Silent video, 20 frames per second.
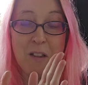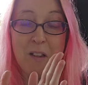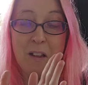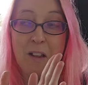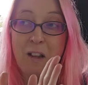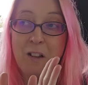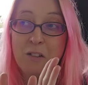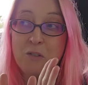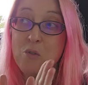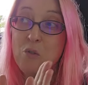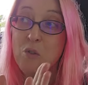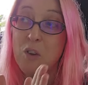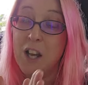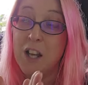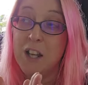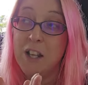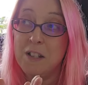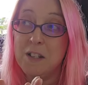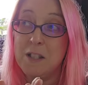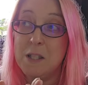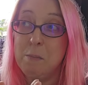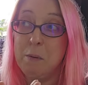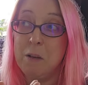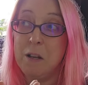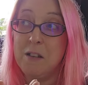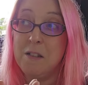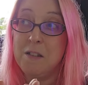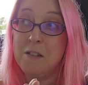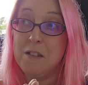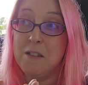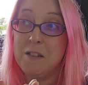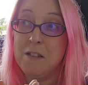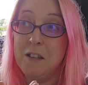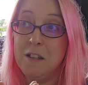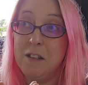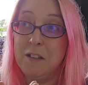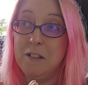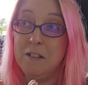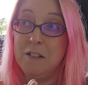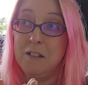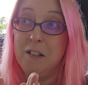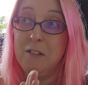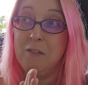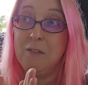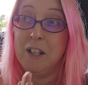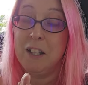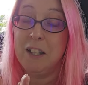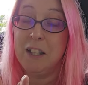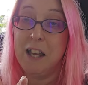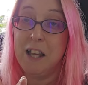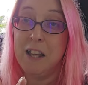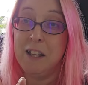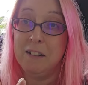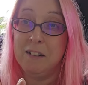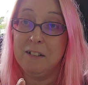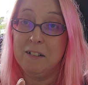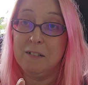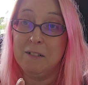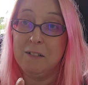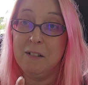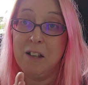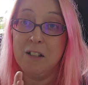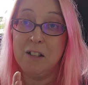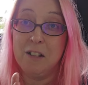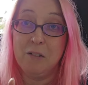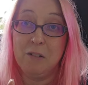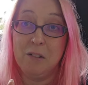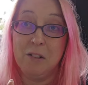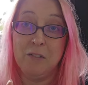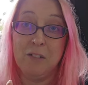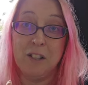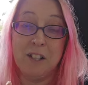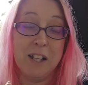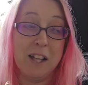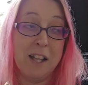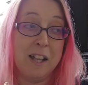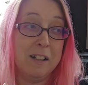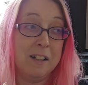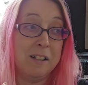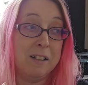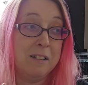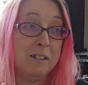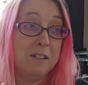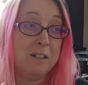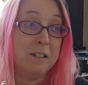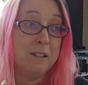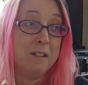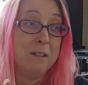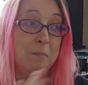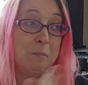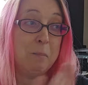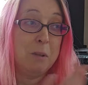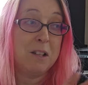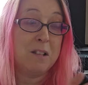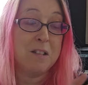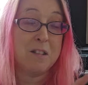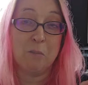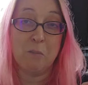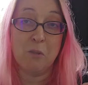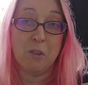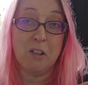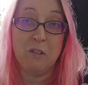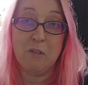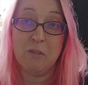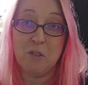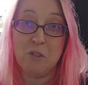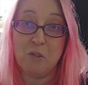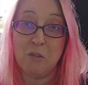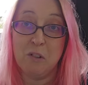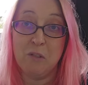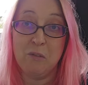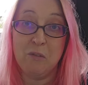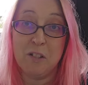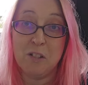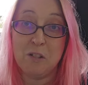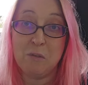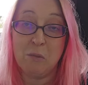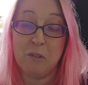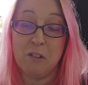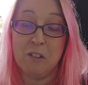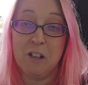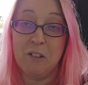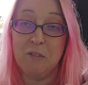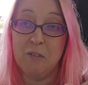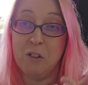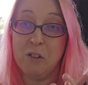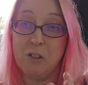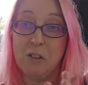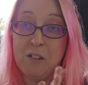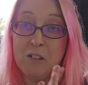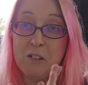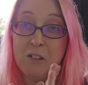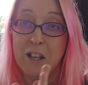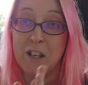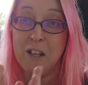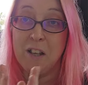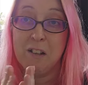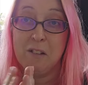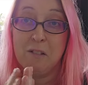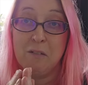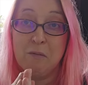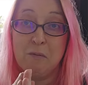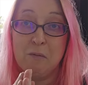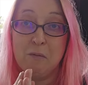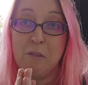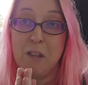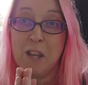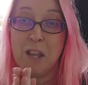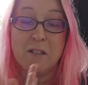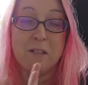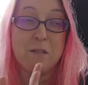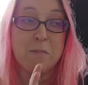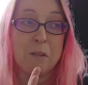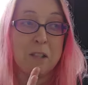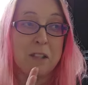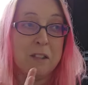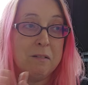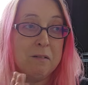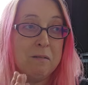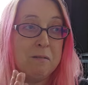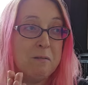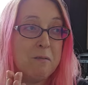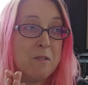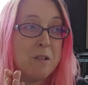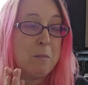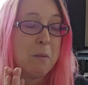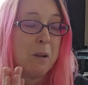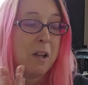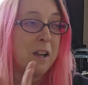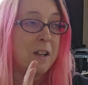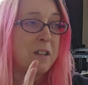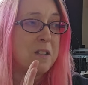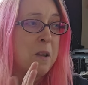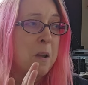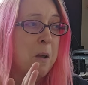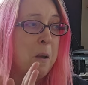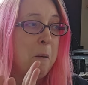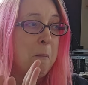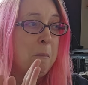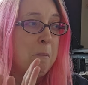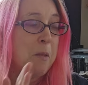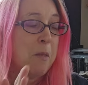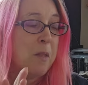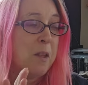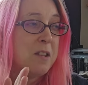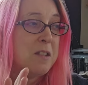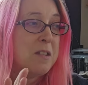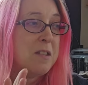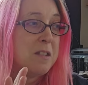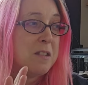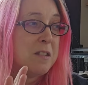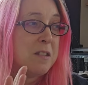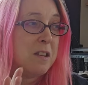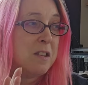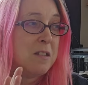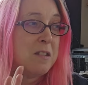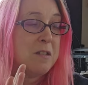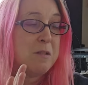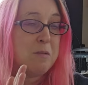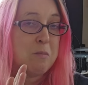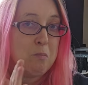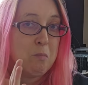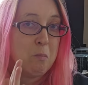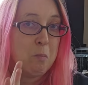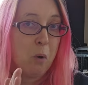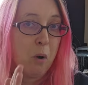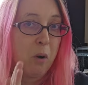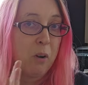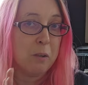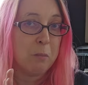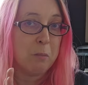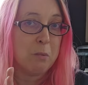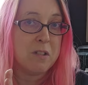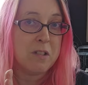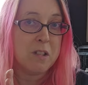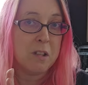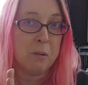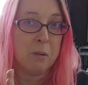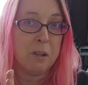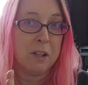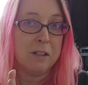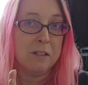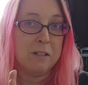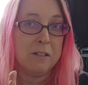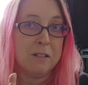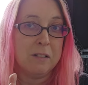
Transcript: I'll try and splice this in if I can. I don't know if I can, because I'm not even sure if this one that I've got on there lets me splice. But this is what it was doing.